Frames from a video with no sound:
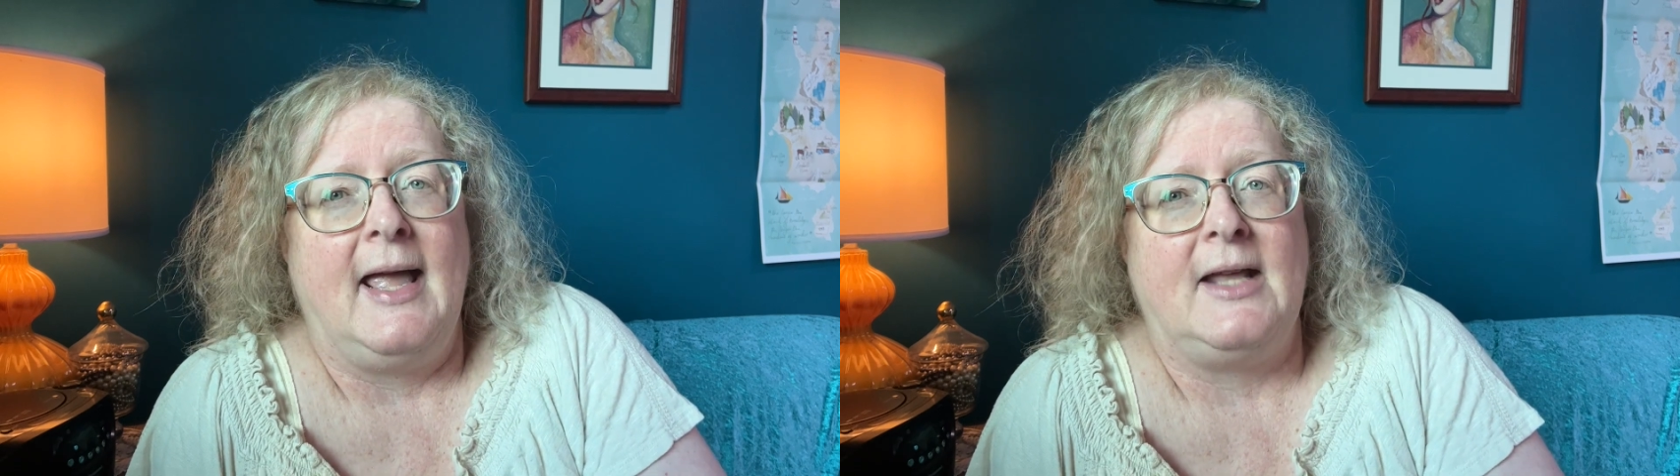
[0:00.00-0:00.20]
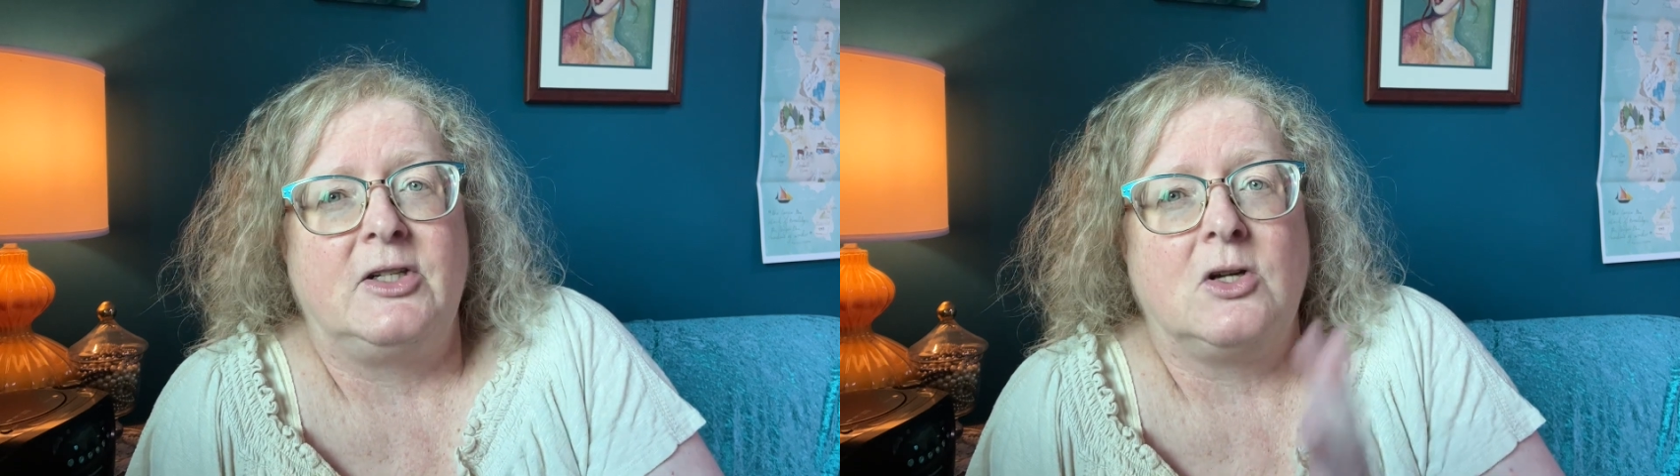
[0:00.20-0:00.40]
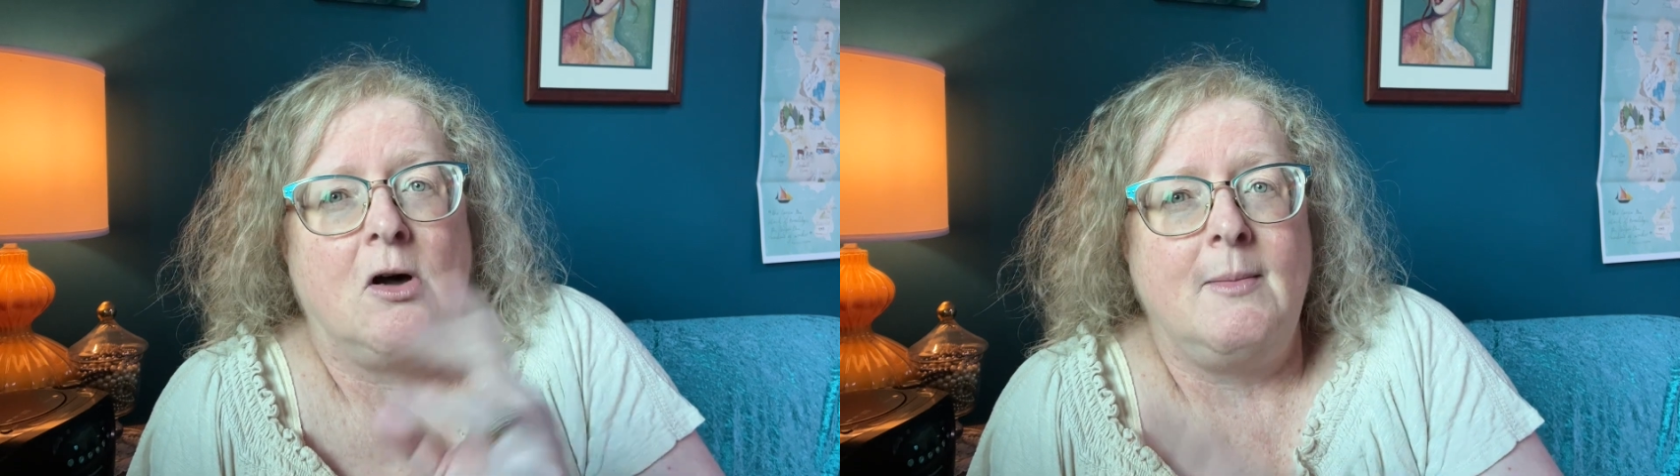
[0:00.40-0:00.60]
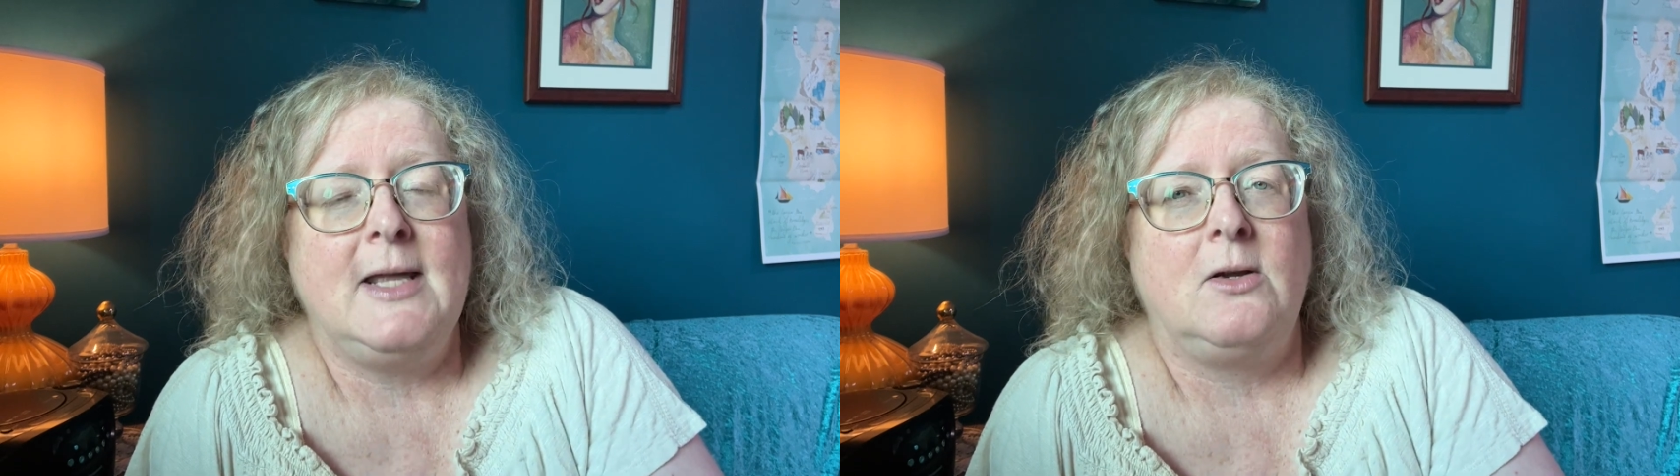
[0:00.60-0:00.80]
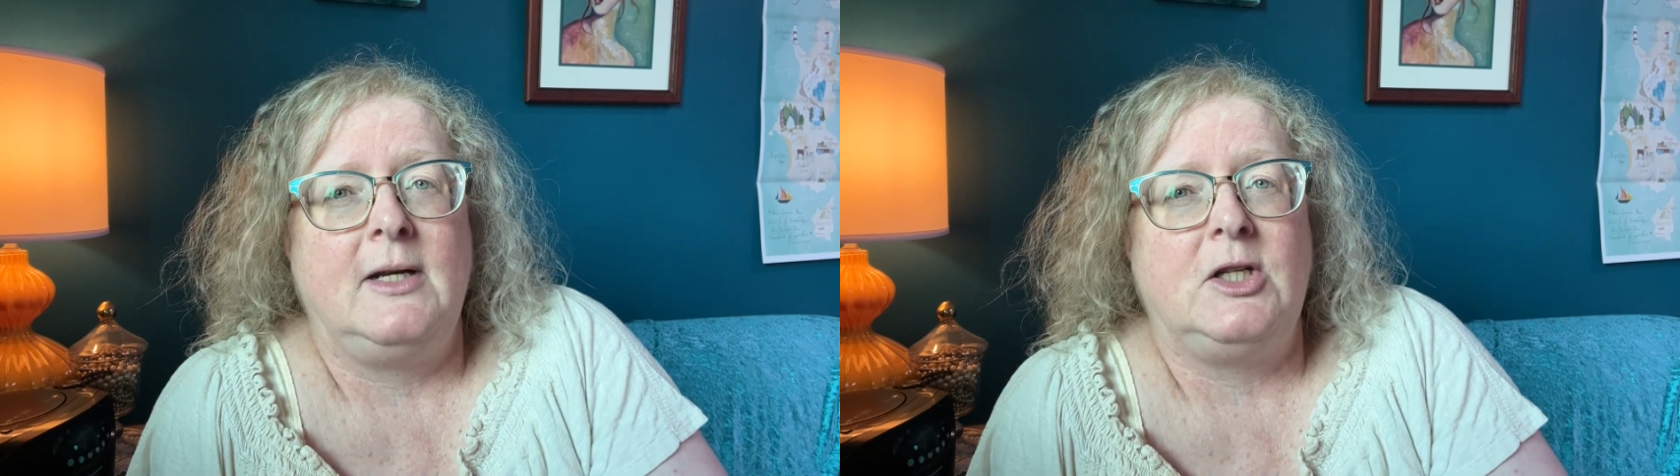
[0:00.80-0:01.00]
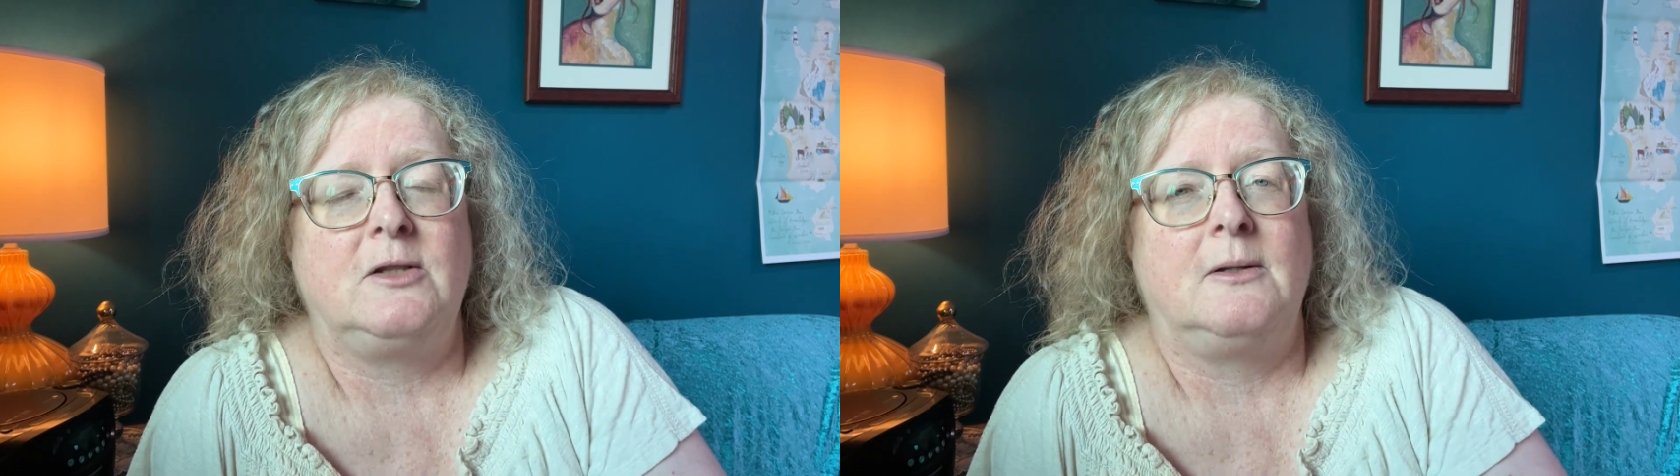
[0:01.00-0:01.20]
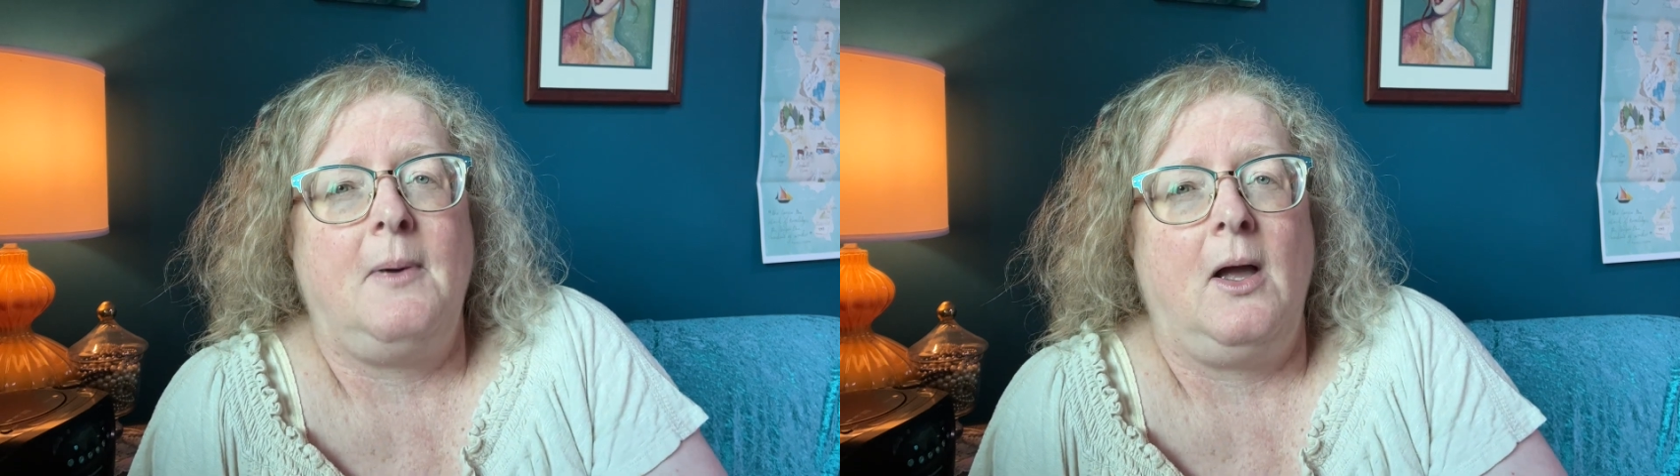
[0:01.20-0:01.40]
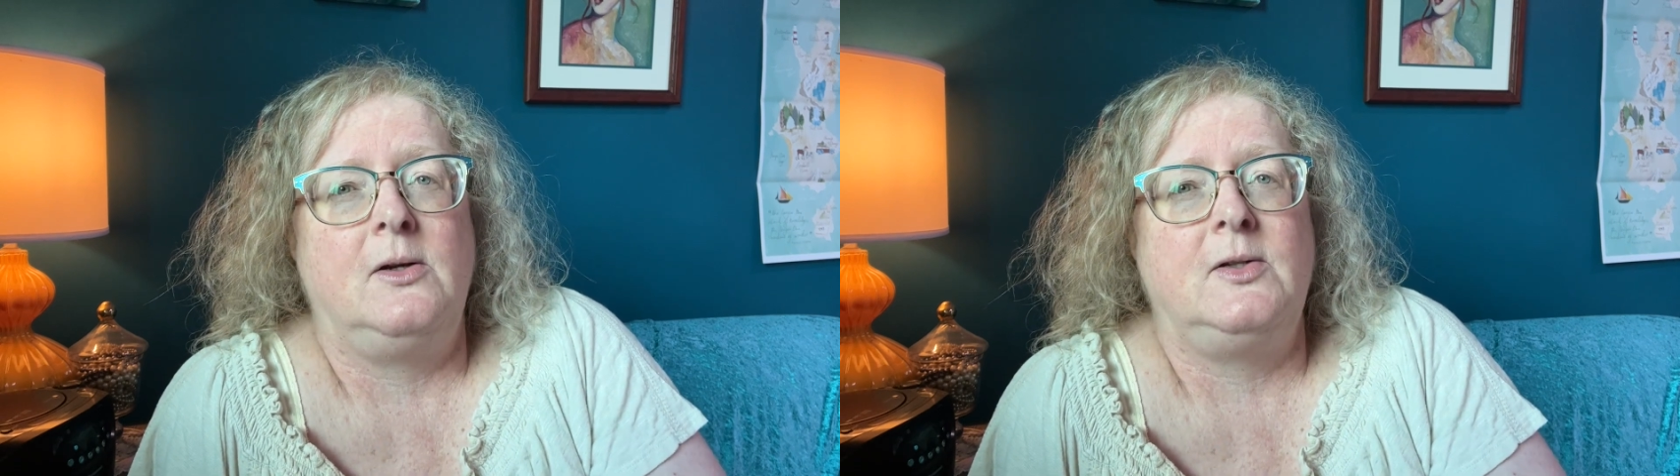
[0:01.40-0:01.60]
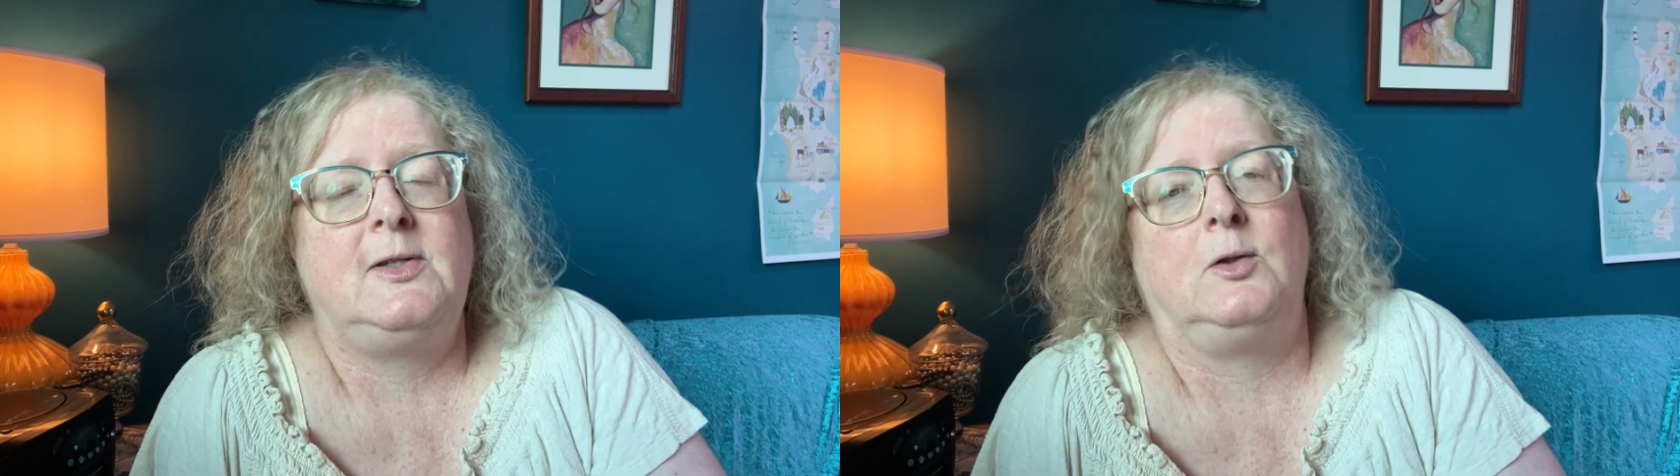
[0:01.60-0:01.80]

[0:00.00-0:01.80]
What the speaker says: and to comment on each of the posts,